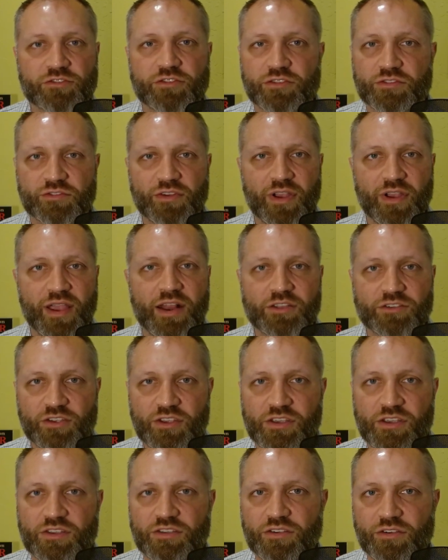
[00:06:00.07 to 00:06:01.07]

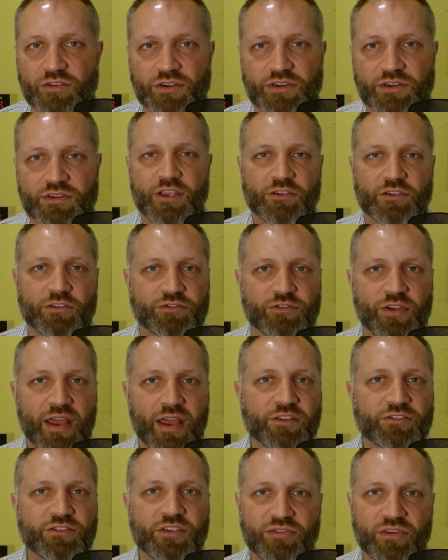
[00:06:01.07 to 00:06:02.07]
strategy or your
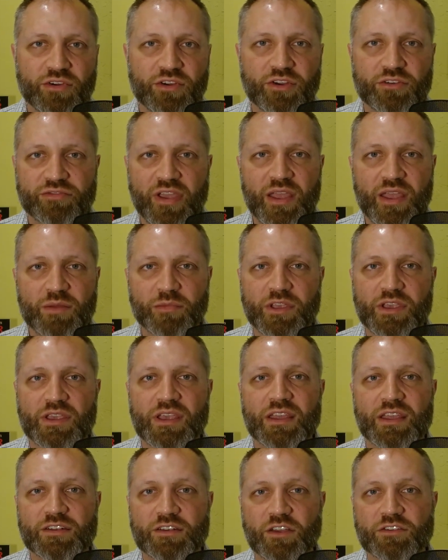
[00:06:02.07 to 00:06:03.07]
strategy for your family,
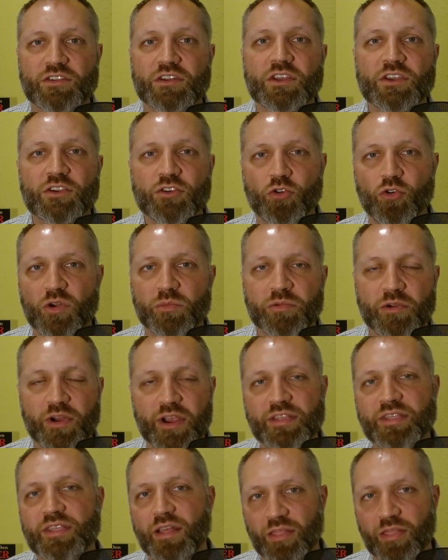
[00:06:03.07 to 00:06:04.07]
does it
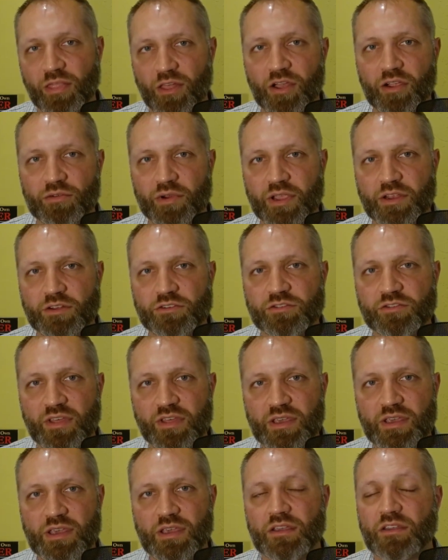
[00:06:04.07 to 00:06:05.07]
incorporate that long-range
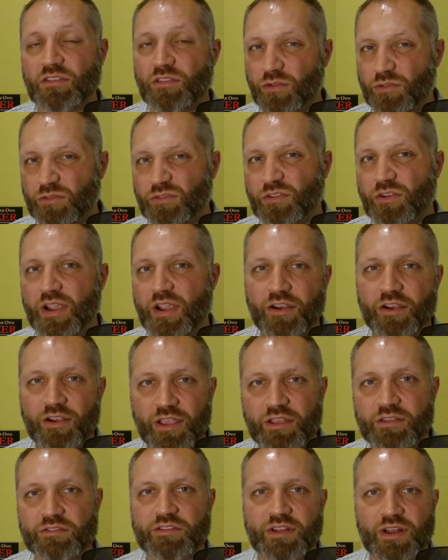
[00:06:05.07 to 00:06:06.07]
thinking? Those are
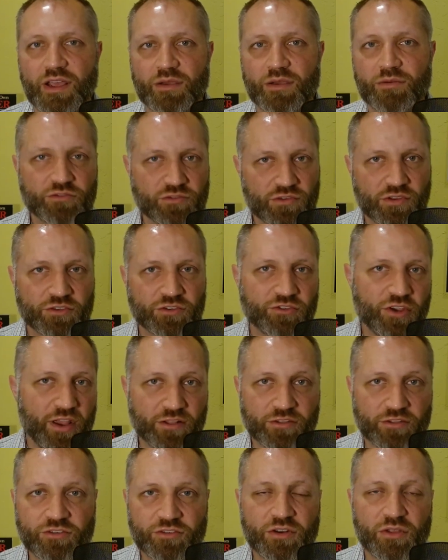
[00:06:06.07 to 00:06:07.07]
areas that I would
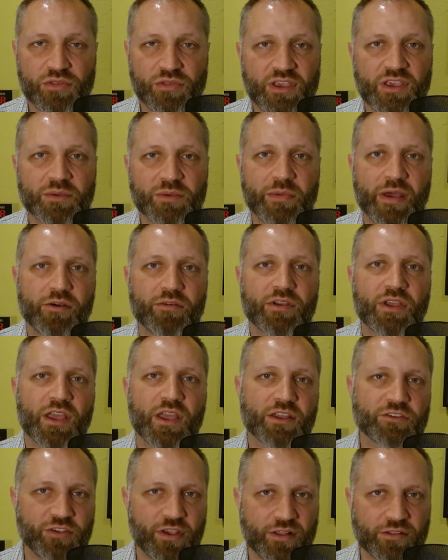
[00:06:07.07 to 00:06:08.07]
challenge you to think about,
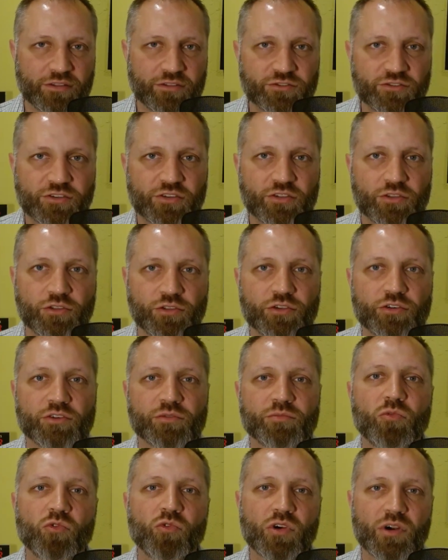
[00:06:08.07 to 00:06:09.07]
challenge you to learn
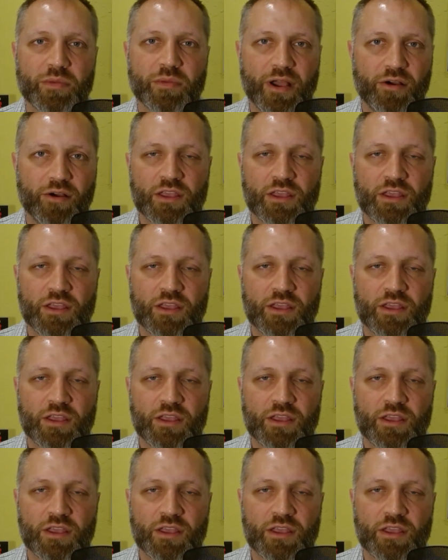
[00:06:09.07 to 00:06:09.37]
more about.